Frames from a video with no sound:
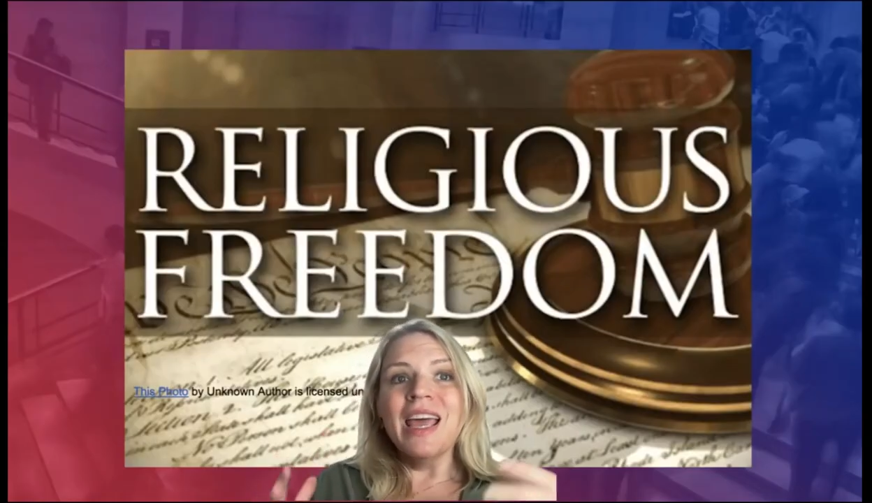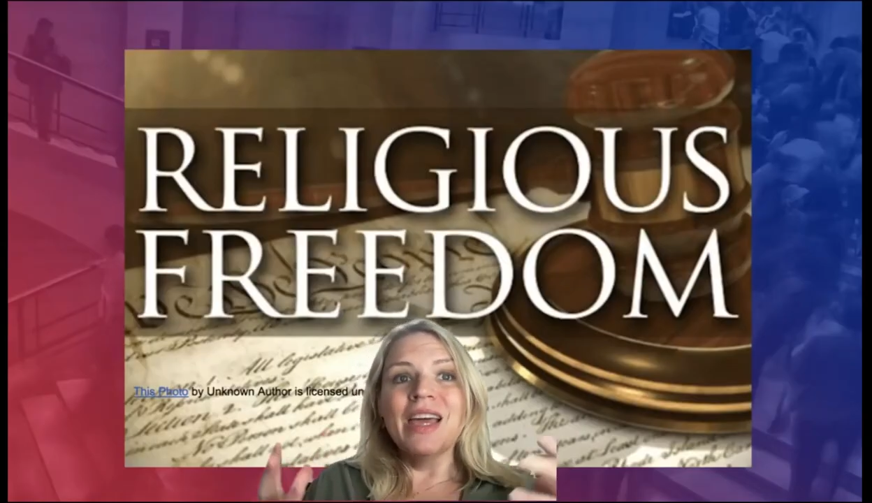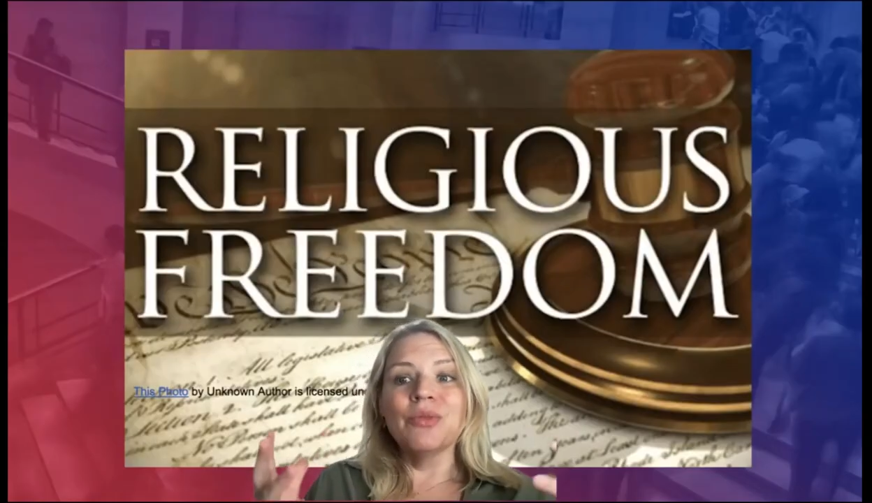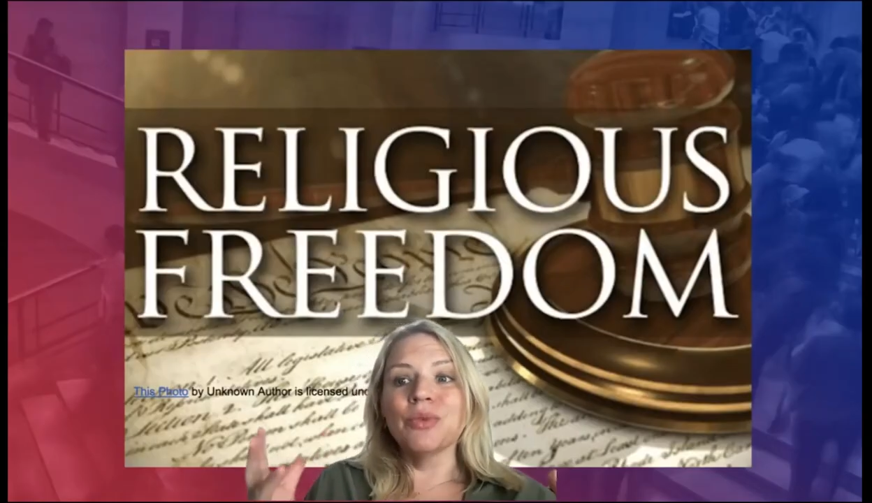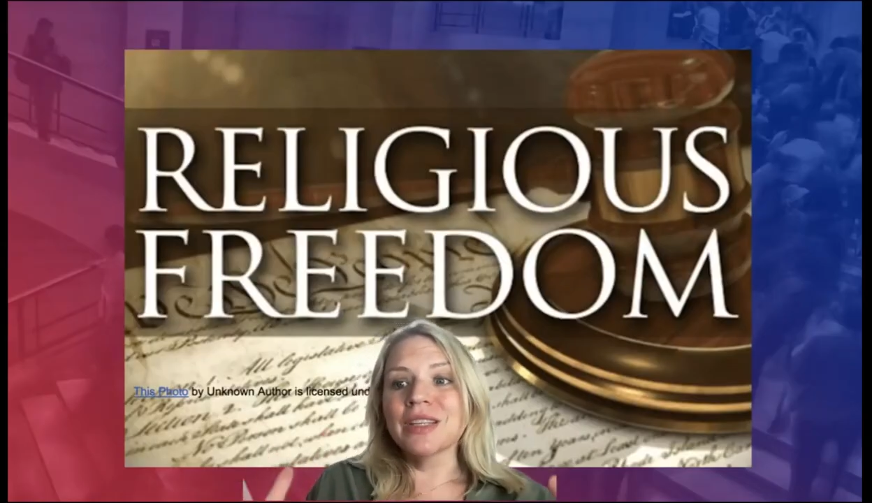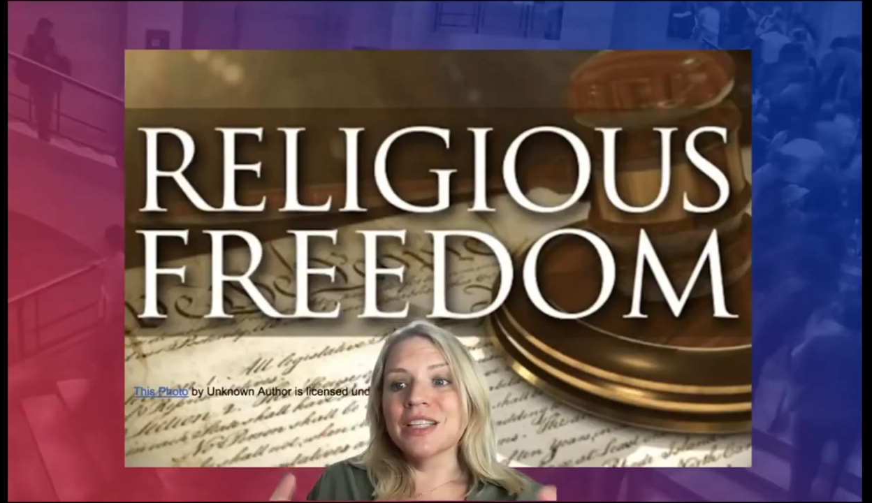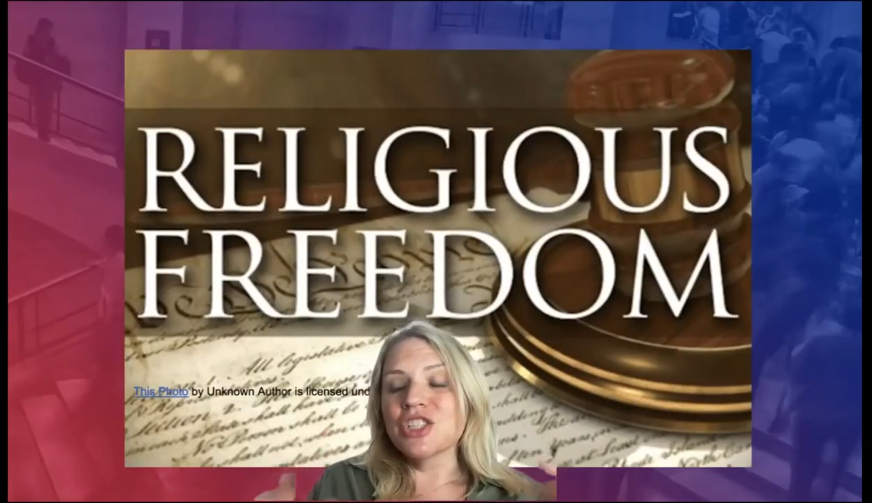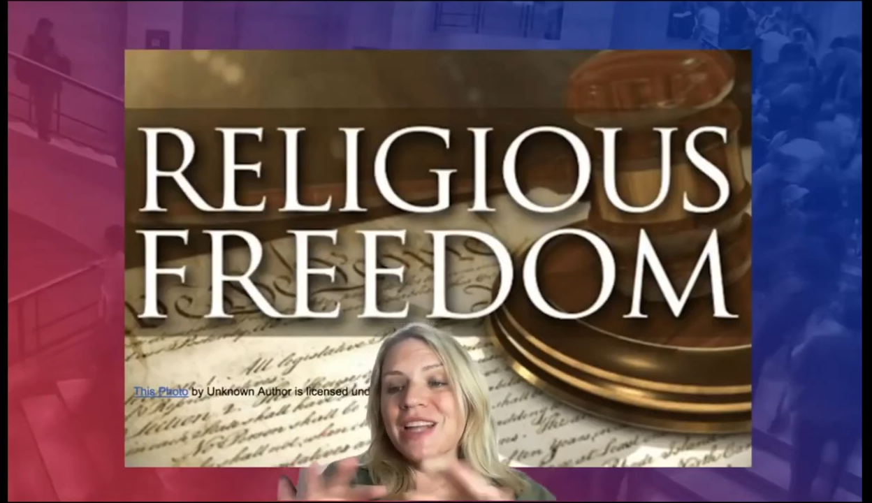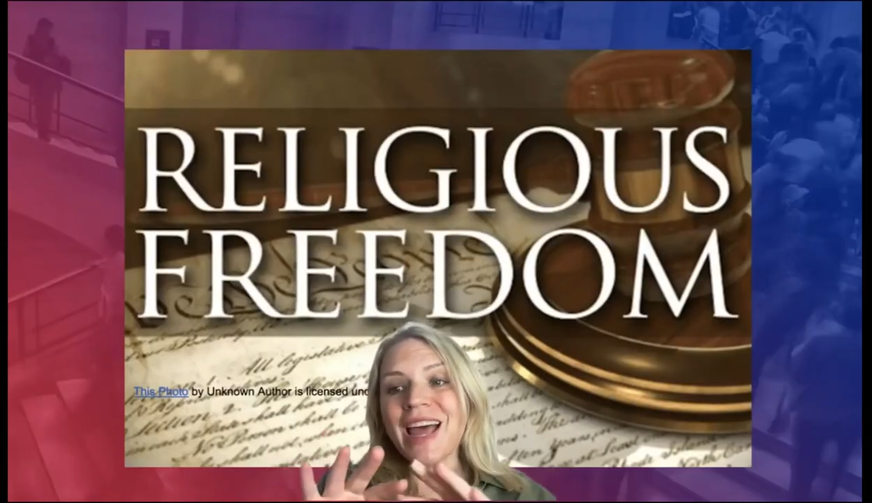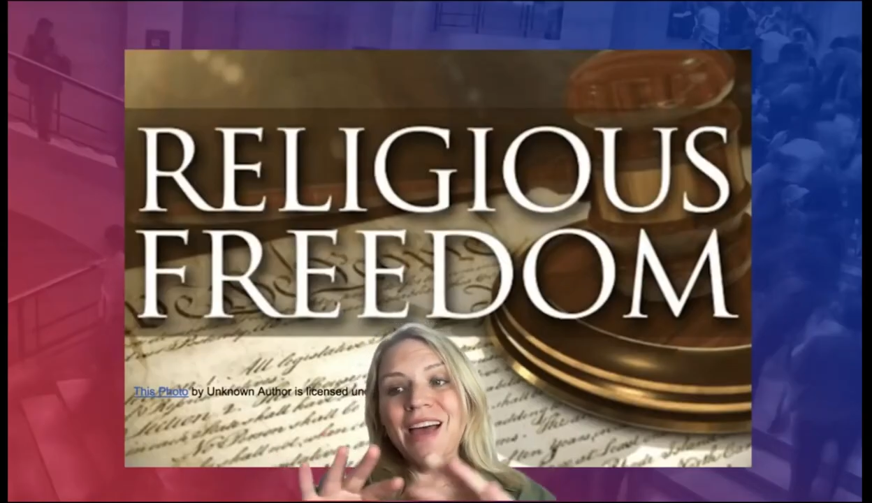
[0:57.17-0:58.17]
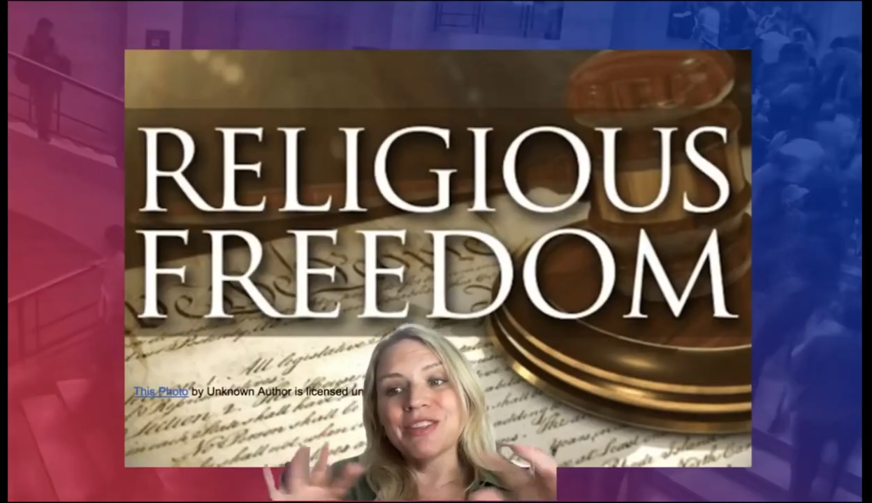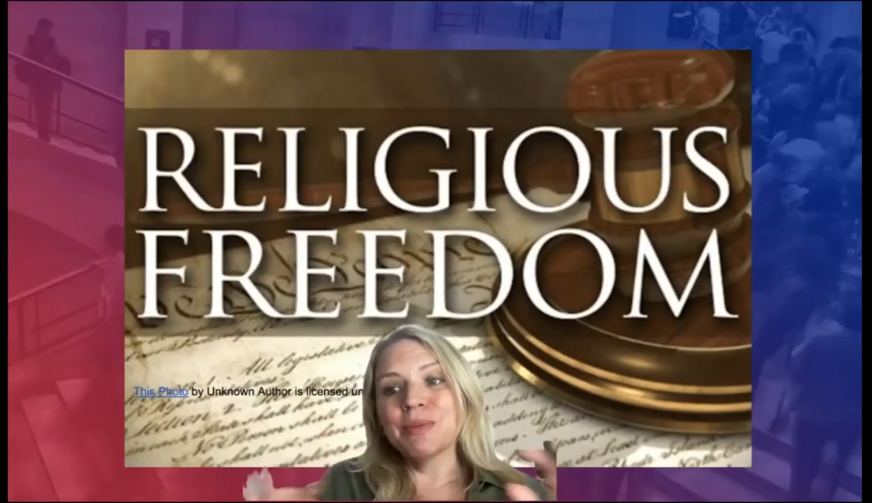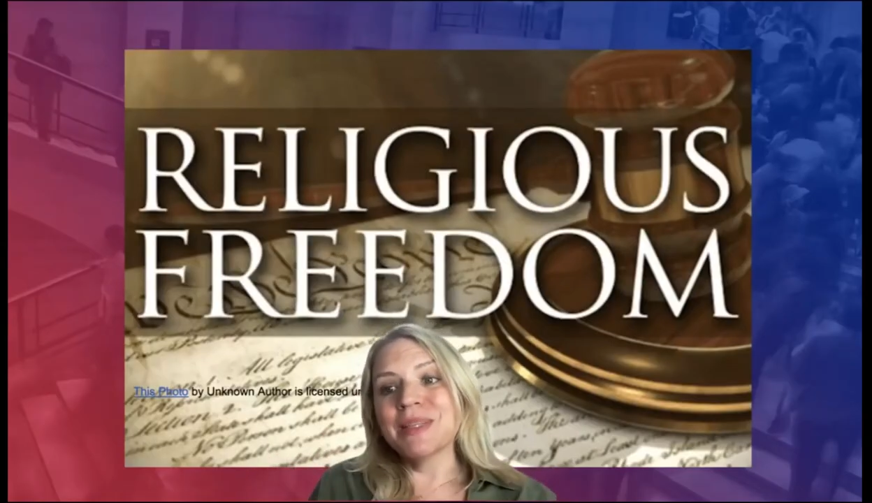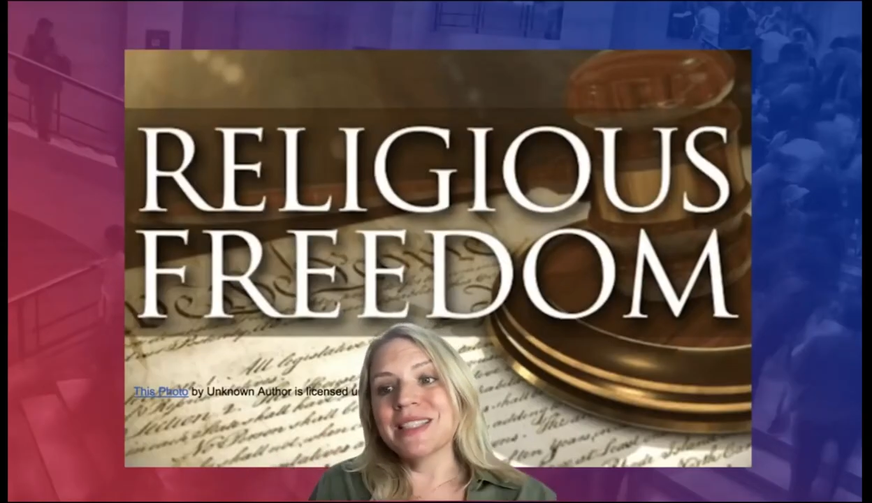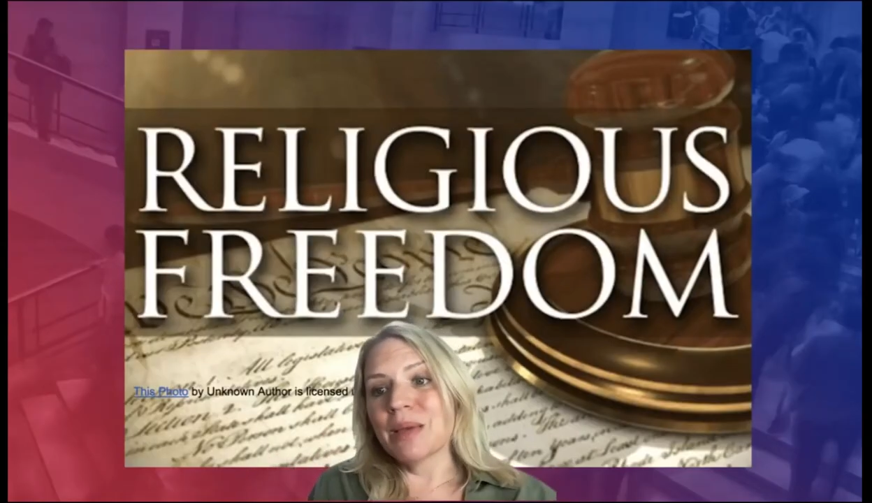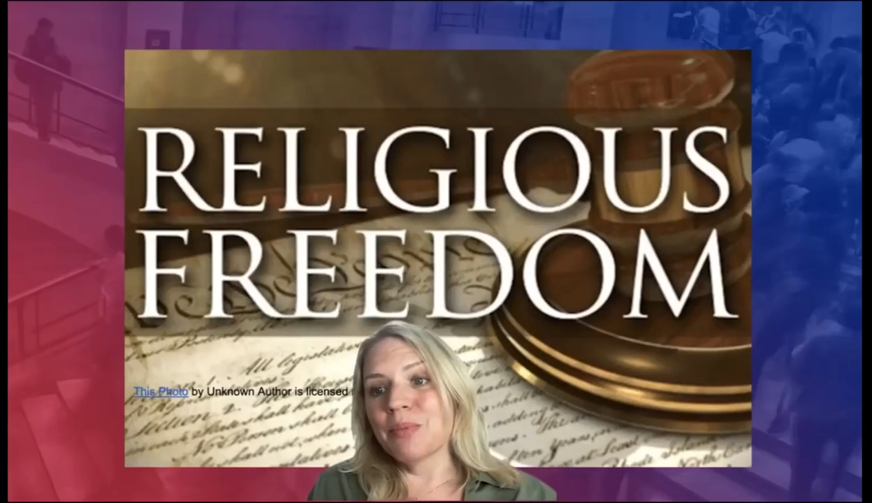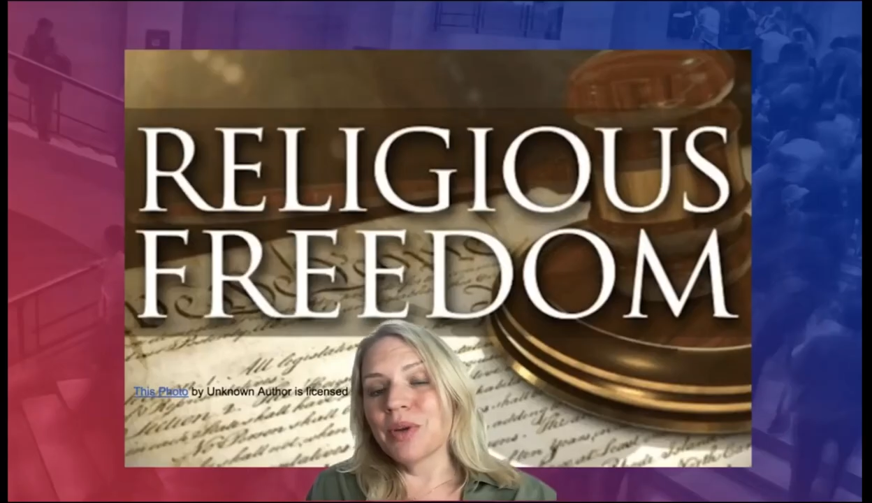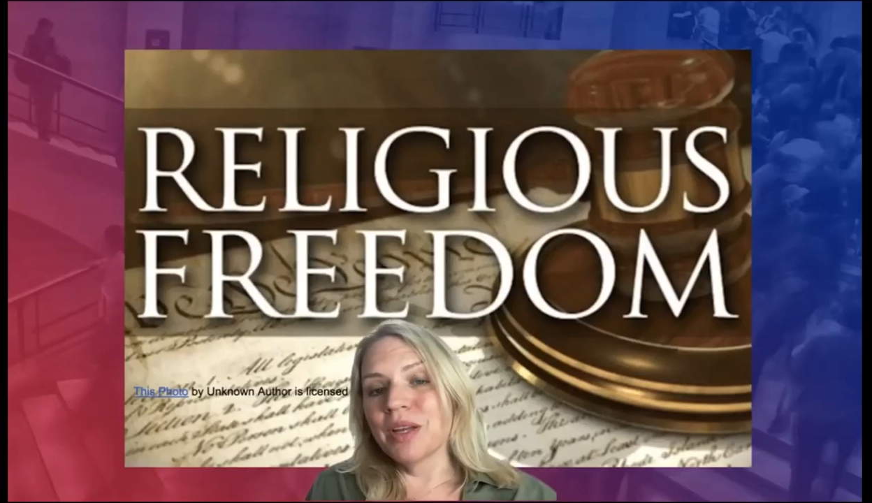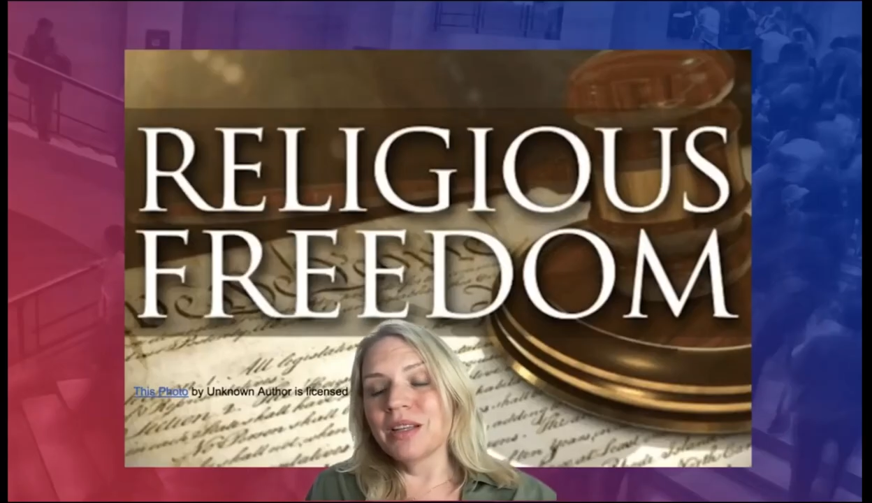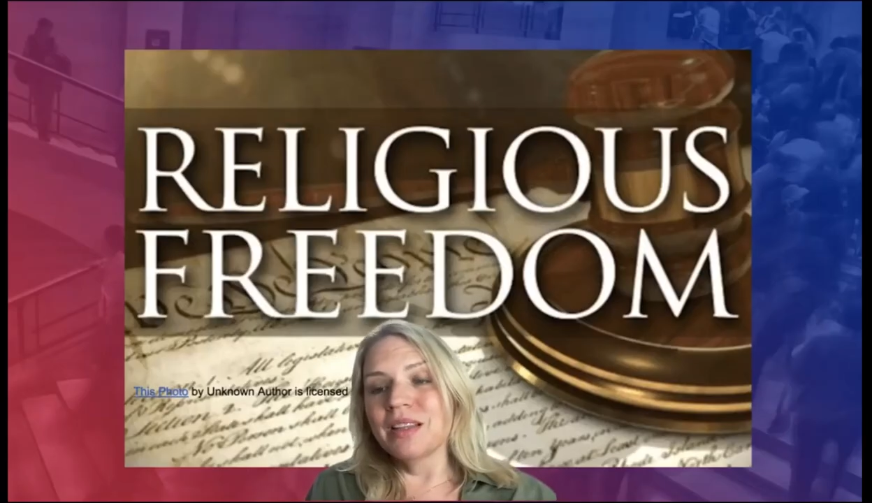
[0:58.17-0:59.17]
and religion have to be
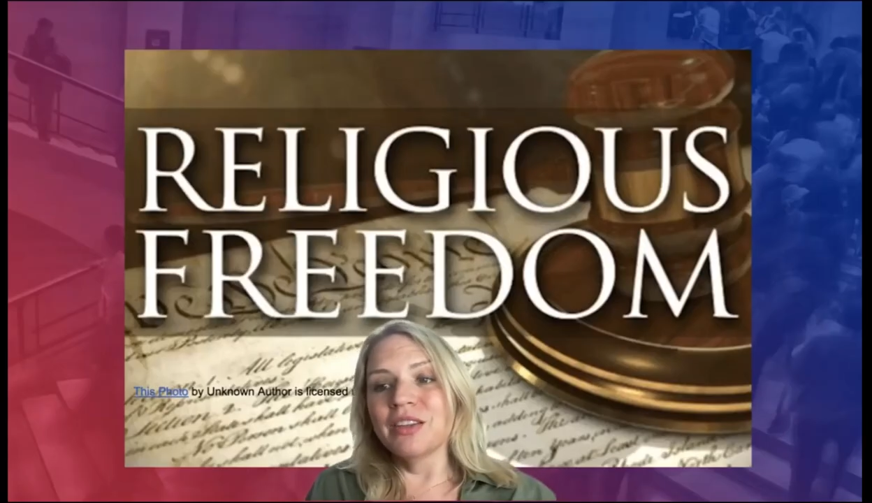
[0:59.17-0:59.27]
separate.